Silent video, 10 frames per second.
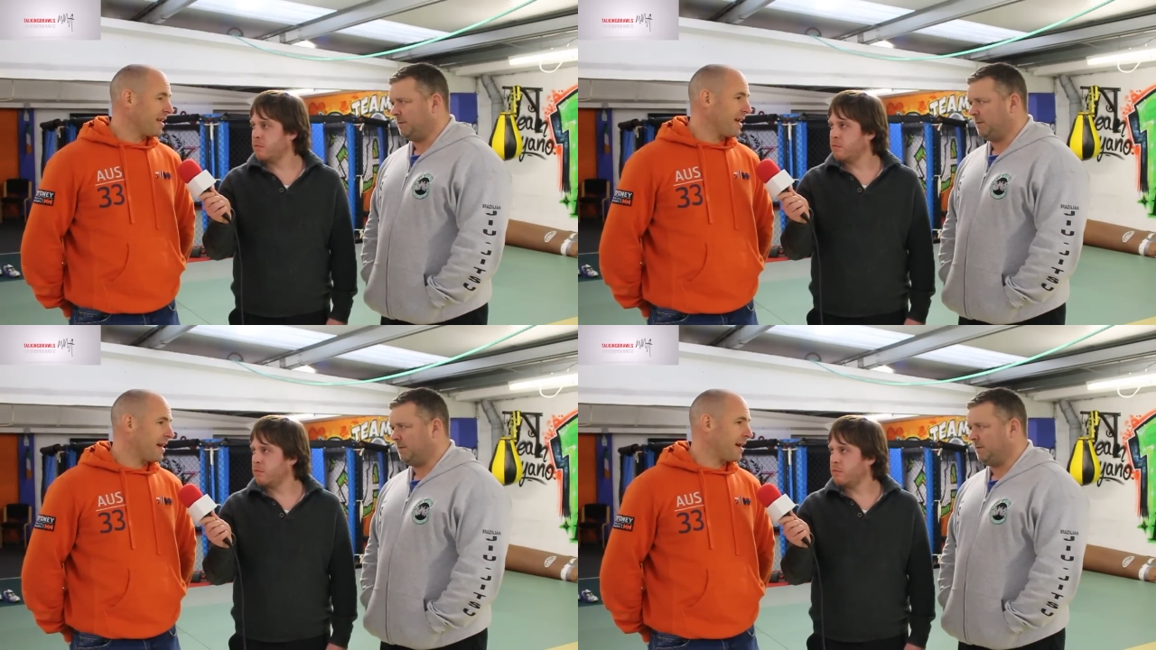
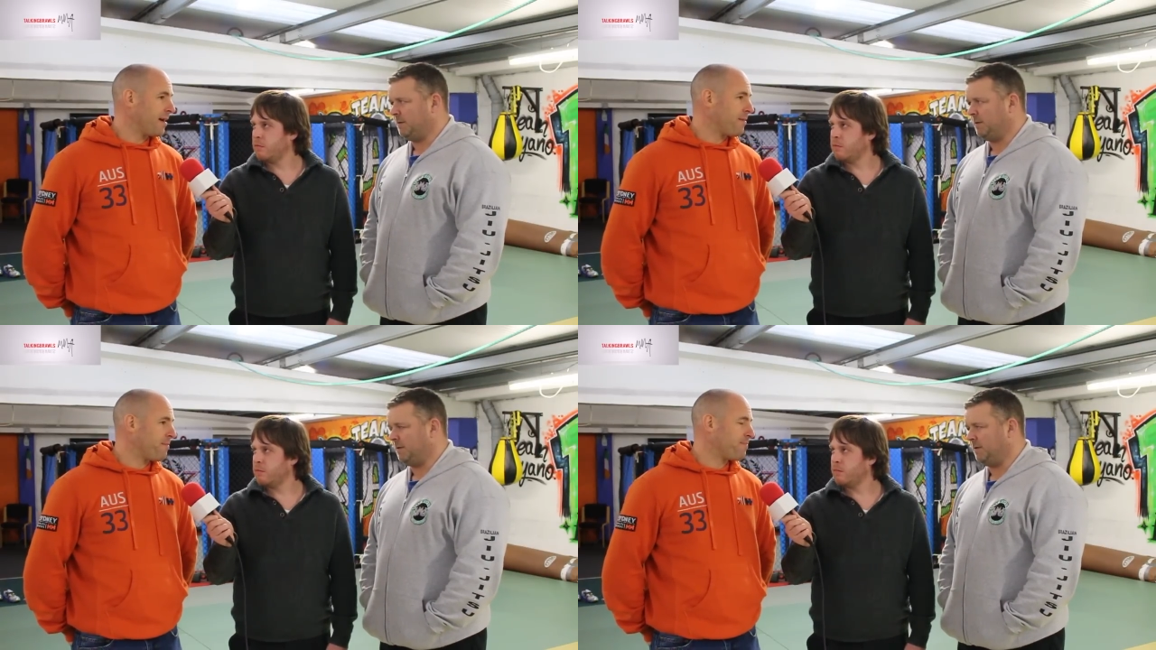
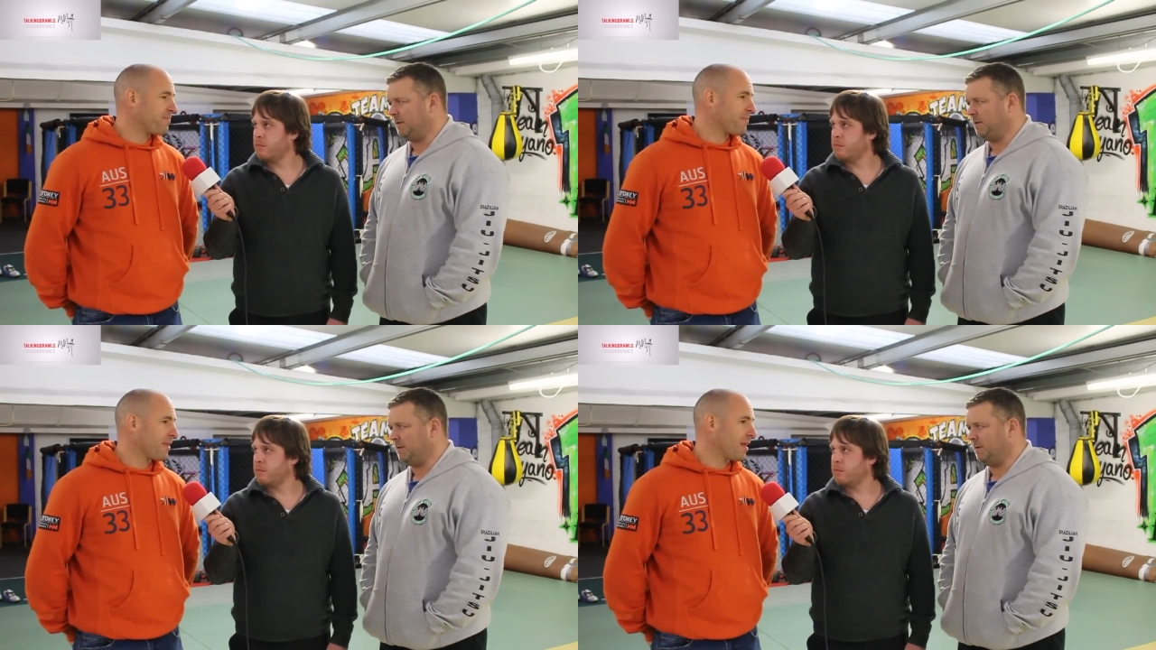Speaker 1: Um,
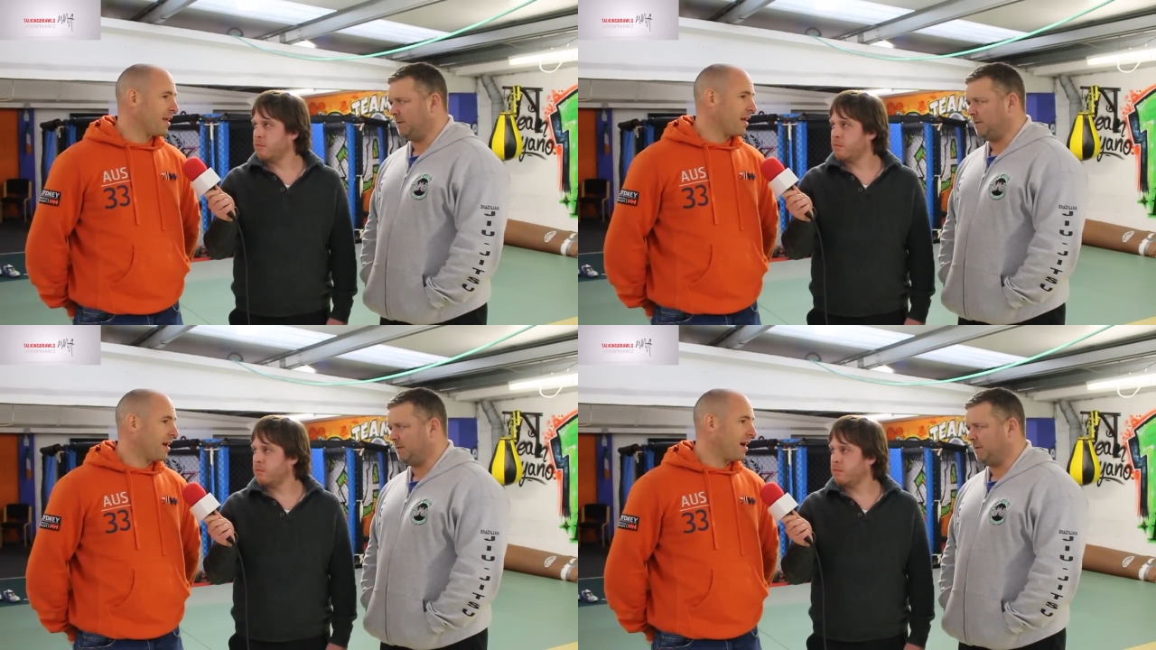
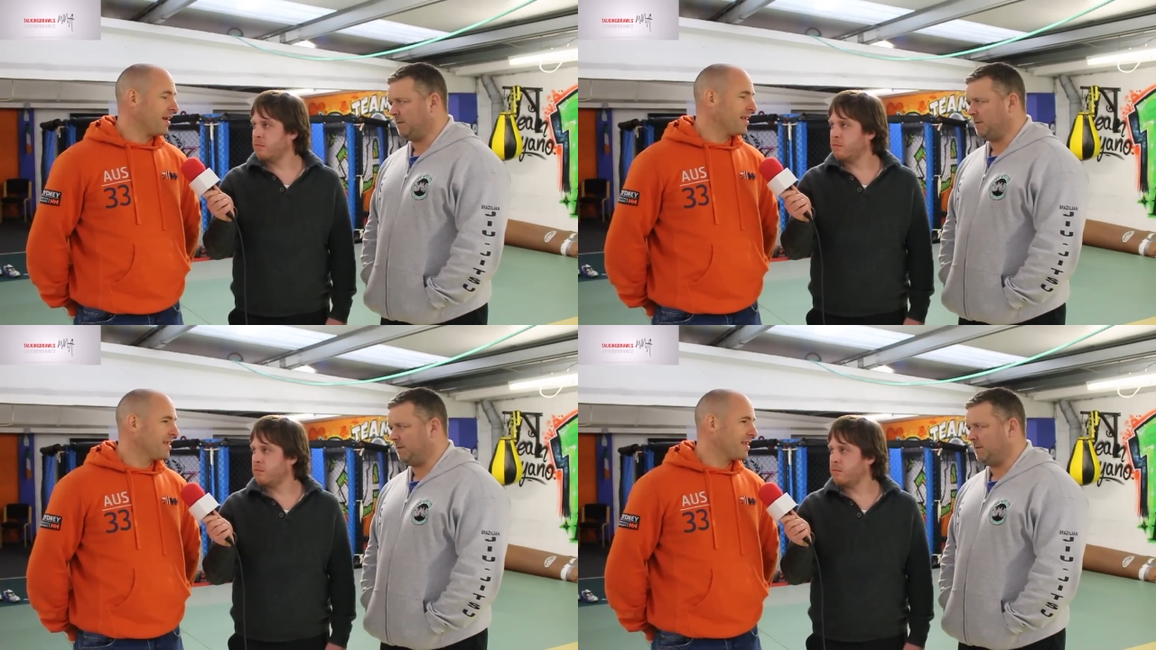I
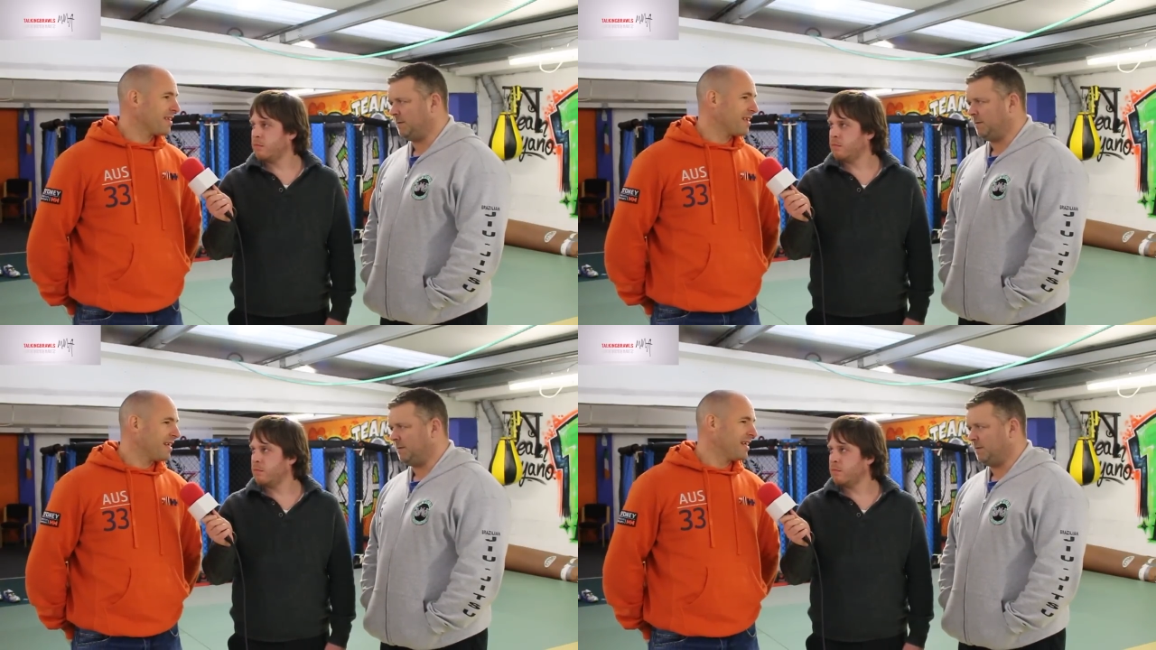think
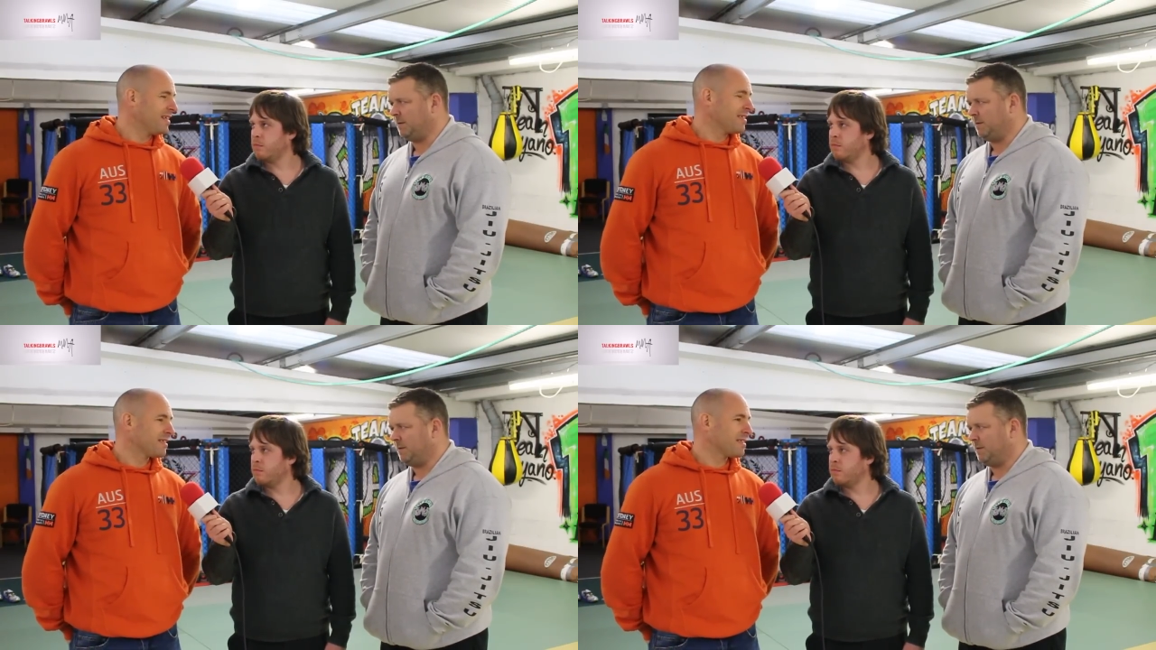
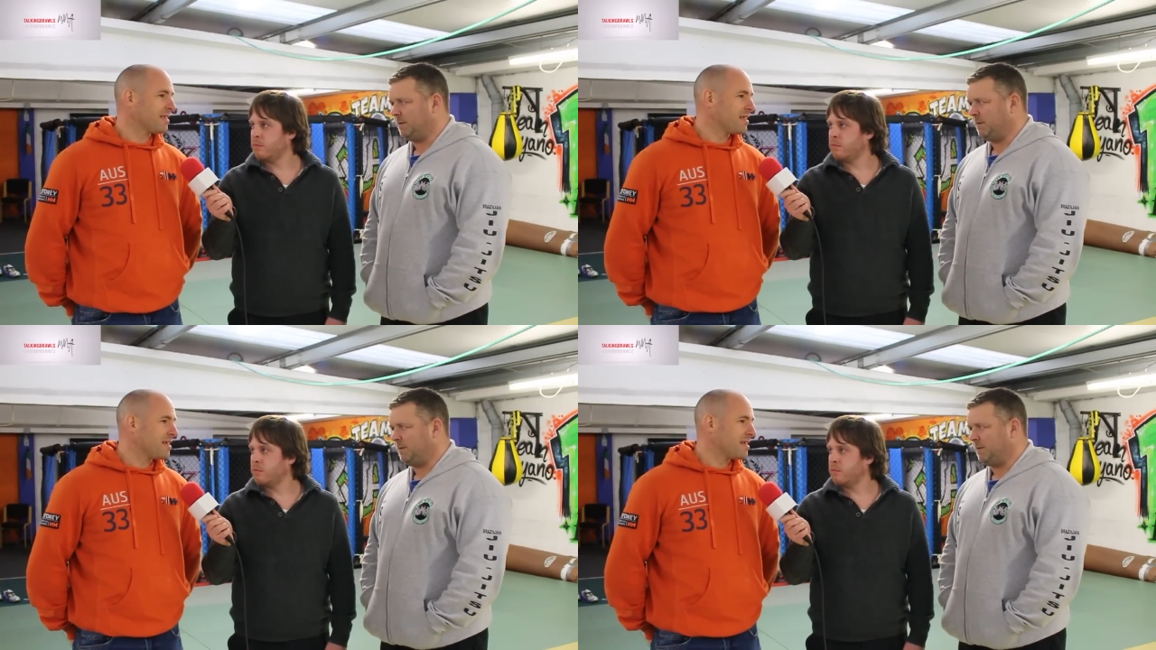Neil's